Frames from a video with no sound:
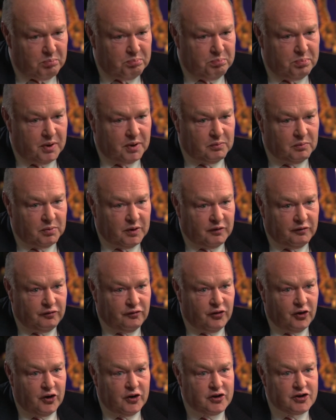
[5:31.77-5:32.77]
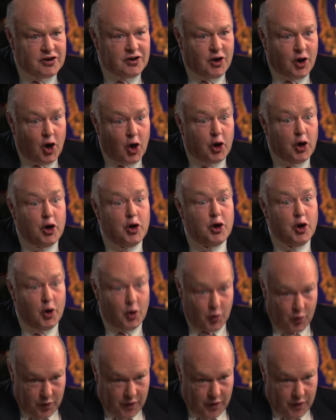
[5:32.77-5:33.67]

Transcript: but we first got to know